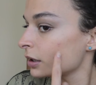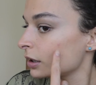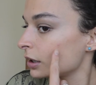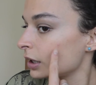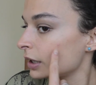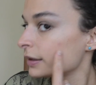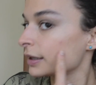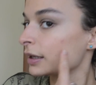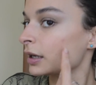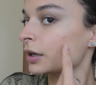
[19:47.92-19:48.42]

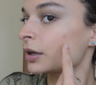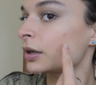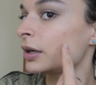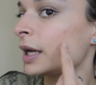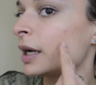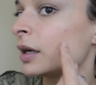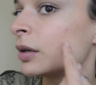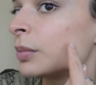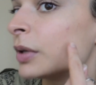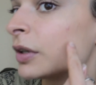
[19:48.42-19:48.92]
And then I couldn't
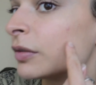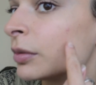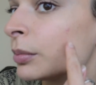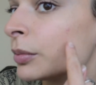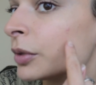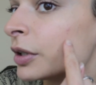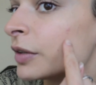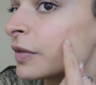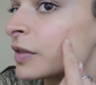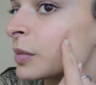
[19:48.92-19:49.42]
help but
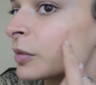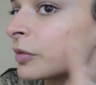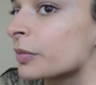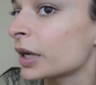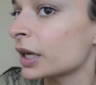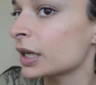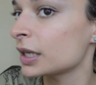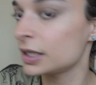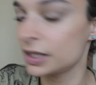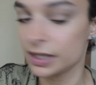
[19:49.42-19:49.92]
remove some of my
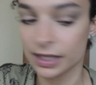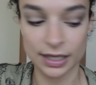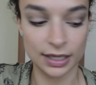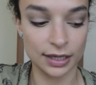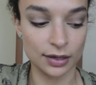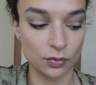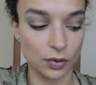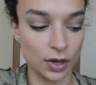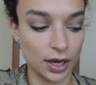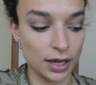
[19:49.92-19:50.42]

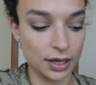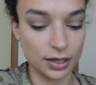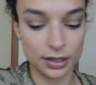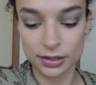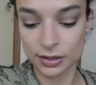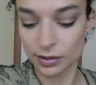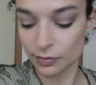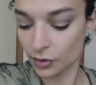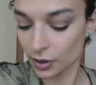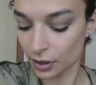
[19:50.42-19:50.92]
concealing work,
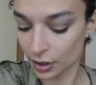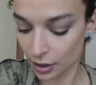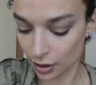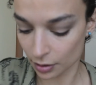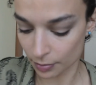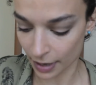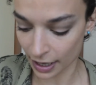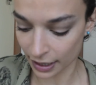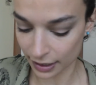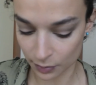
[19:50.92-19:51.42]
so I'm going to go
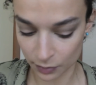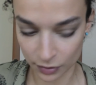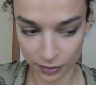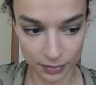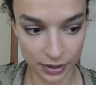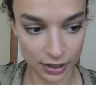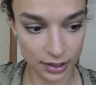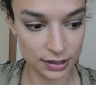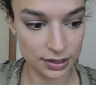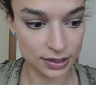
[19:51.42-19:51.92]
back in with
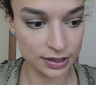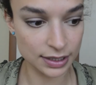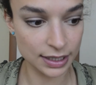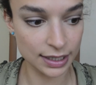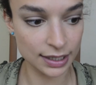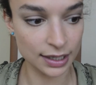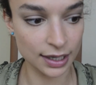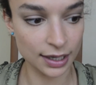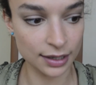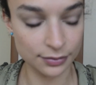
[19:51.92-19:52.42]
my
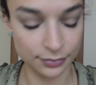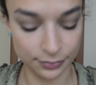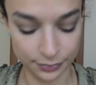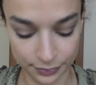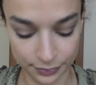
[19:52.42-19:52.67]
concealer